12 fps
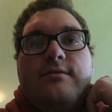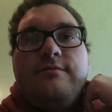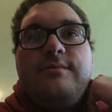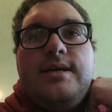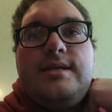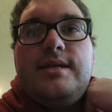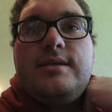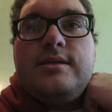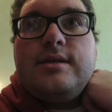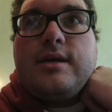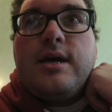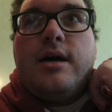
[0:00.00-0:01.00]
So we've made it
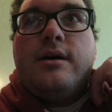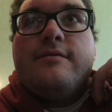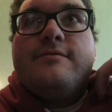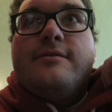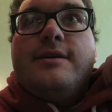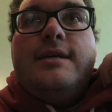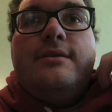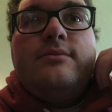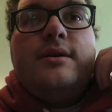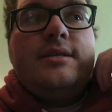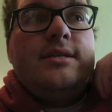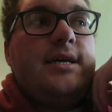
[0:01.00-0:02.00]
into the car free.
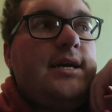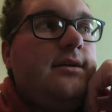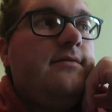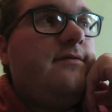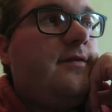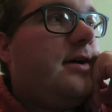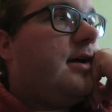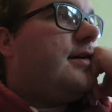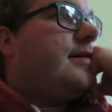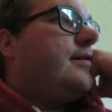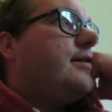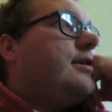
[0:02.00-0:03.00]
We're going to
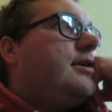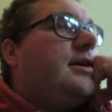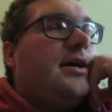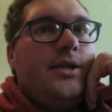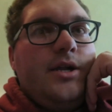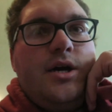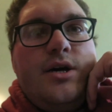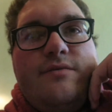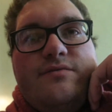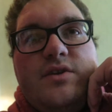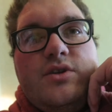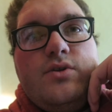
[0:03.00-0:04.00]
have an
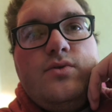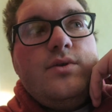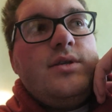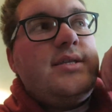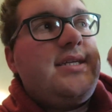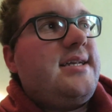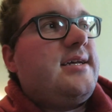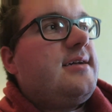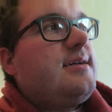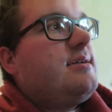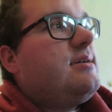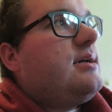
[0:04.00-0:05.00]
afternoon
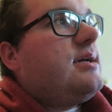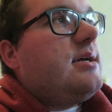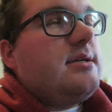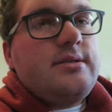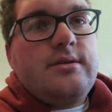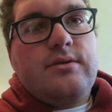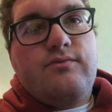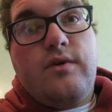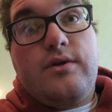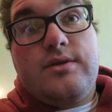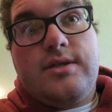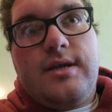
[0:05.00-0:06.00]
dinner. So it's a
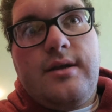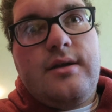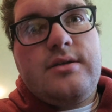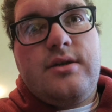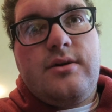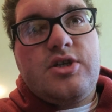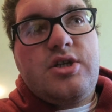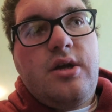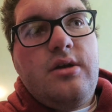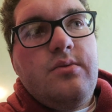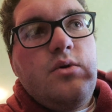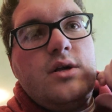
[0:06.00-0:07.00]
roast dinner. So I'll
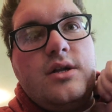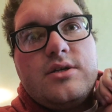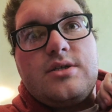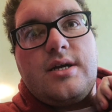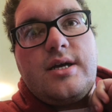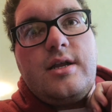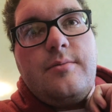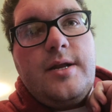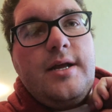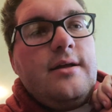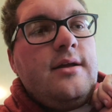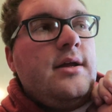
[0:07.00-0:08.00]
show you what it looks like in a
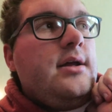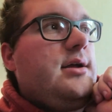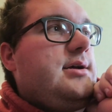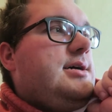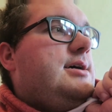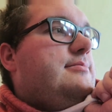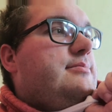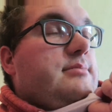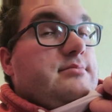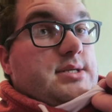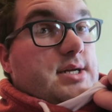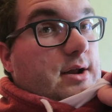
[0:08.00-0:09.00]
minute.
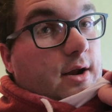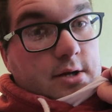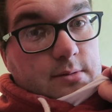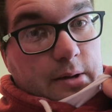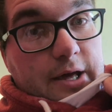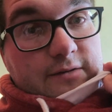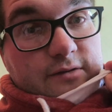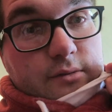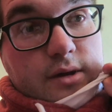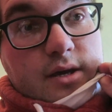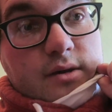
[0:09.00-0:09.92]
Mum's going to actually pay for it.